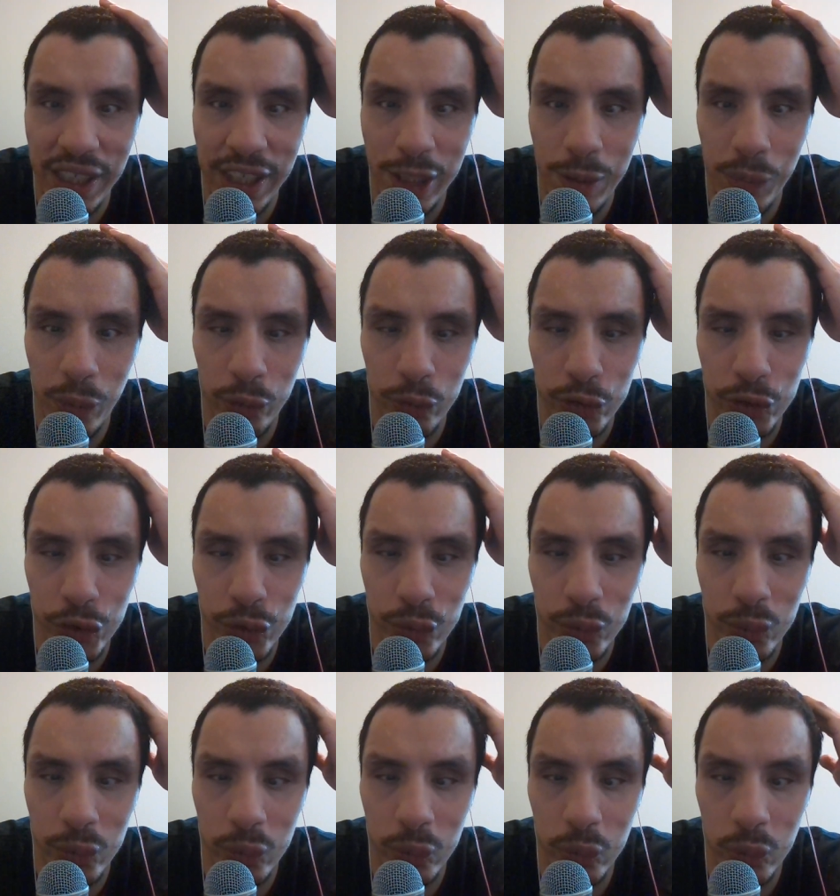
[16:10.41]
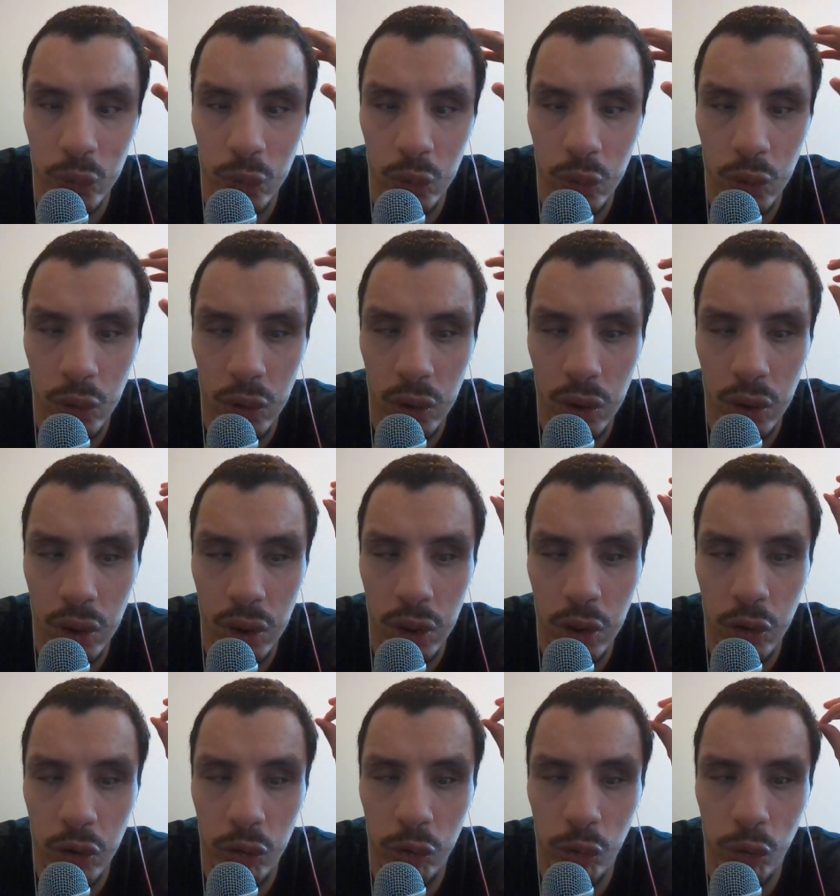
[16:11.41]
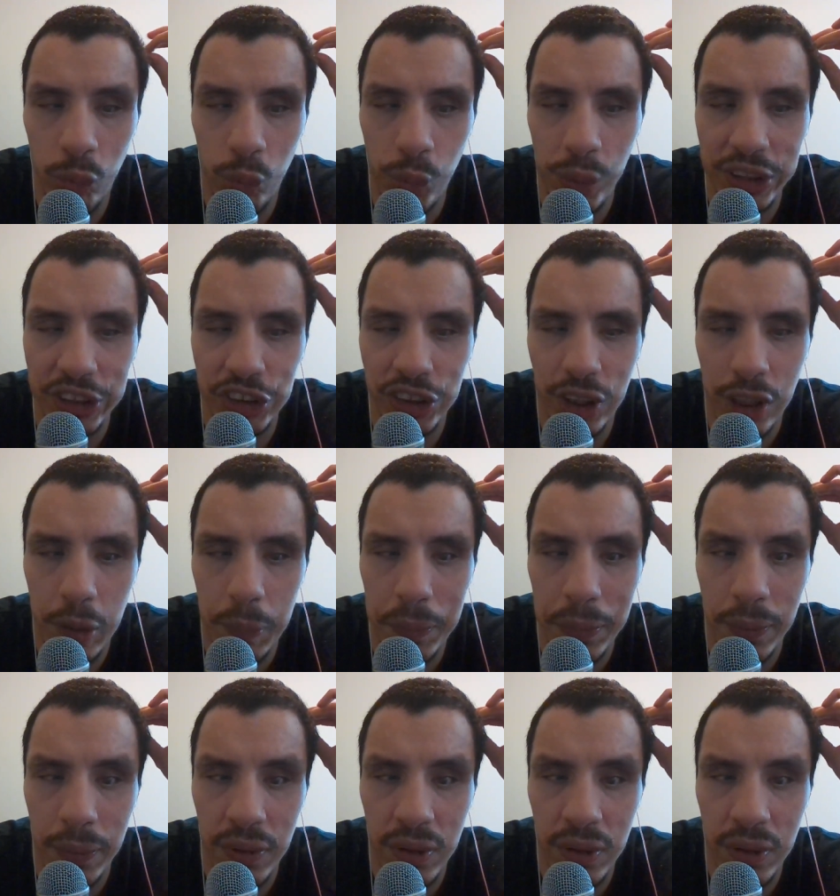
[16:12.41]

able to reach up.